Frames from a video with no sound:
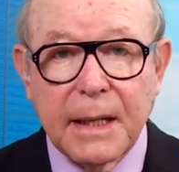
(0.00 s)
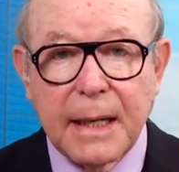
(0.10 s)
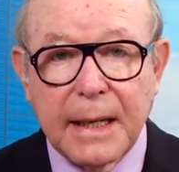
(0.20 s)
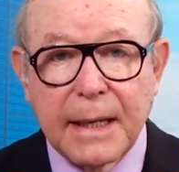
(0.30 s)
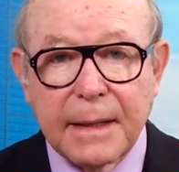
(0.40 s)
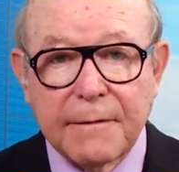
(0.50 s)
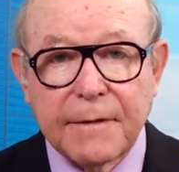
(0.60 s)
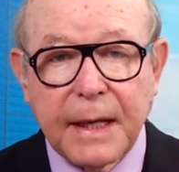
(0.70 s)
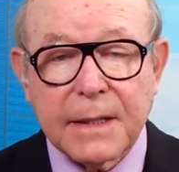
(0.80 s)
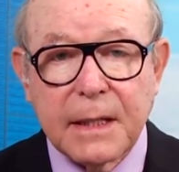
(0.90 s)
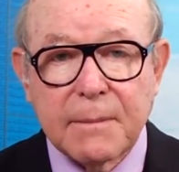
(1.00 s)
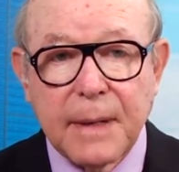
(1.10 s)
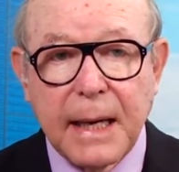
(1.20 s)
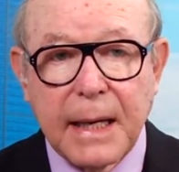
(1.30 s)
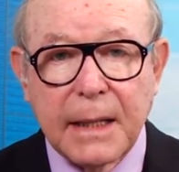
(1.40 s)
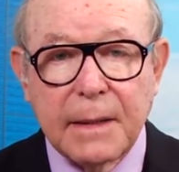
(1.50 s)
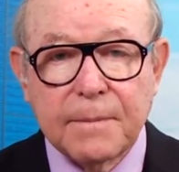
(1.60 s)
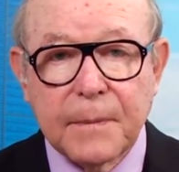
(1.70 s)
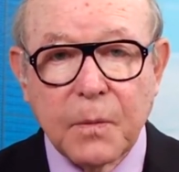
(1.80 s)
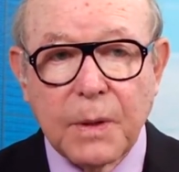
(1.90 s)
Uh, in fact, in May,
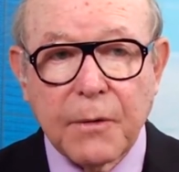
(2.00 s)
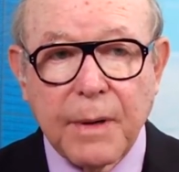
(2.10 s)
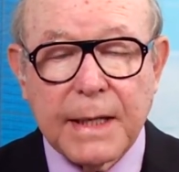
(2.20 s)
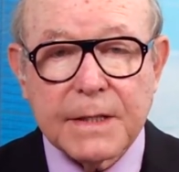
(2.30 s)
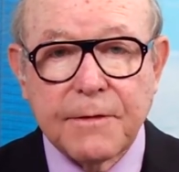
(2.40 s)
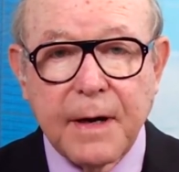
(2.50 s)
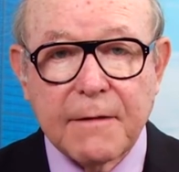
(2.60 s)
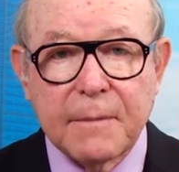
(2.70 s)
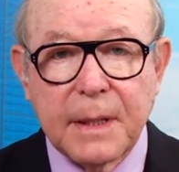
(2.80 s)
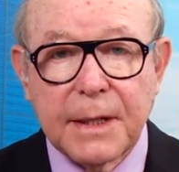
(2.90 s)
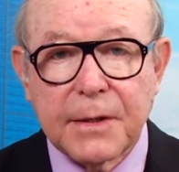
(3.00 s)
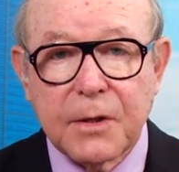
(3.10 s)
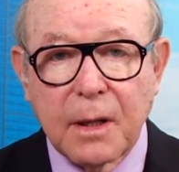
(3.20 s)
we raised $5 million.